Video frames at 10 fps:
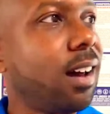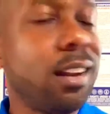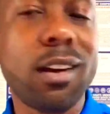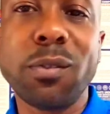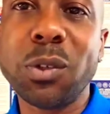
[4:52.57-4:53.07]

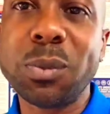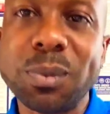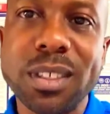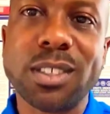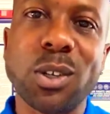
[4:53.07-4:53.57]
I love
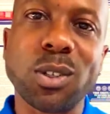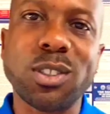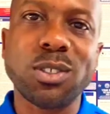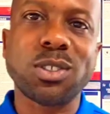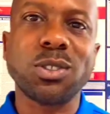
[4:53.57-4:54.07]
you.
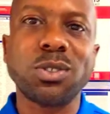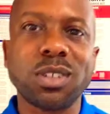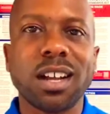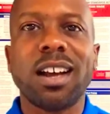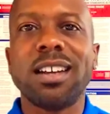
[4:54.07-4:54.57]
Talk to you
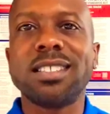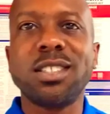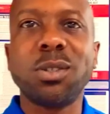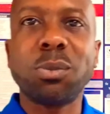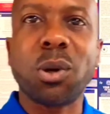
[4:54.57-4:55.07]
soon.
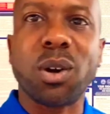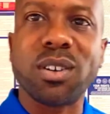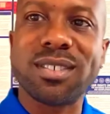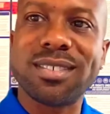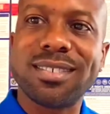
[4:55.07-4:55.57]
See you
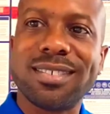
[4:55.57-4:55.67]
tomorrow.